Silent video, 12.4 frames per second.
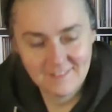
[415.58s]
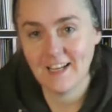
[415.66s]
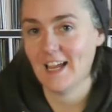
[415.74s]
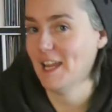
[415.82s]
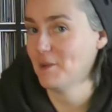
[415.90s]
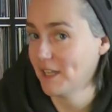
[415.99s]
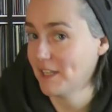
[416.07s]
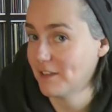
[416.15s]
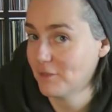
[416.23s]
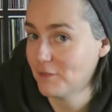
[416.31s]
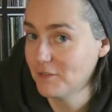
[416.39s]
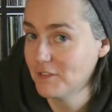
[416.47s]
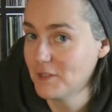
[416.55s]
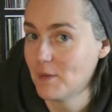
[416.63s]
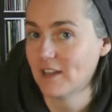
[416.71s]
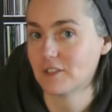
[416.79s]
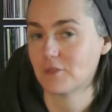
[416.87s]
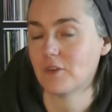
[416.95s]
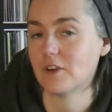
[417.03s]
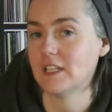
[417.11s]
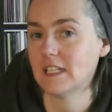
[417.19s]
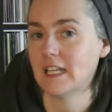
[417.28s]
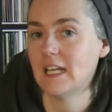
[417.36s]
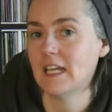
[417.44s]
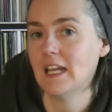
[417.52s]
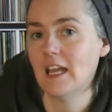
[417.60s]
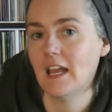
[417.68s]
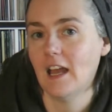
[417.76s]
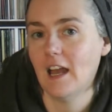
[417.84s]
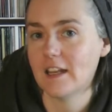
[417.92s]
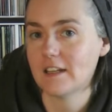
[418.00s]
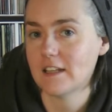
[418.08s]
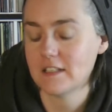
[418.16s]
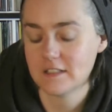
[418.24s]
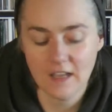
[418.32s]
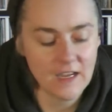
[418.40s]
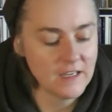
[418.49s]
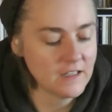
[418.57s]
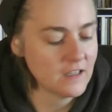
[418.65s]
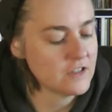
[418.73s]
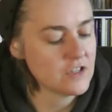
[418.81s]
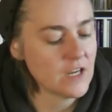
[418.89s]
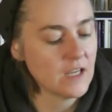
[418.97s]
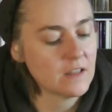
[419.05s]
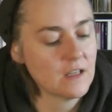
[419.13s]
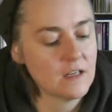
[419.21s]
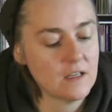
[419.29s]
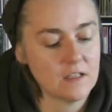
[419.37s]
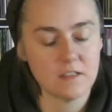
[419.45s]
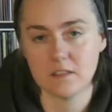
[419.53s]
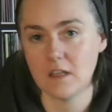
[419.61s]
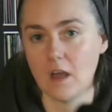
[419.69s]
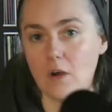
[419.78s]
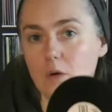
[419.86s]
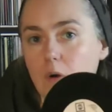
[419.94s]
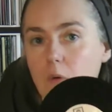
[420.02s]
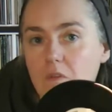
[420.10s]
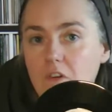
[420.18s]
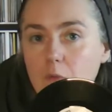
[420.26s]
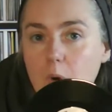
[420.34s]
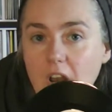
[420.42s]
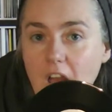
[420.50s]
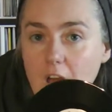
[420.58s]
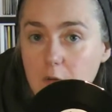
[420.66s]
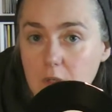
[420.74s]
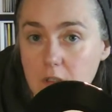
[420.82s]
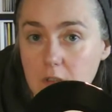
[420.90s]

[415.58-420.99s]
I paid $50 for it. And last night I checked that and it's now over 100.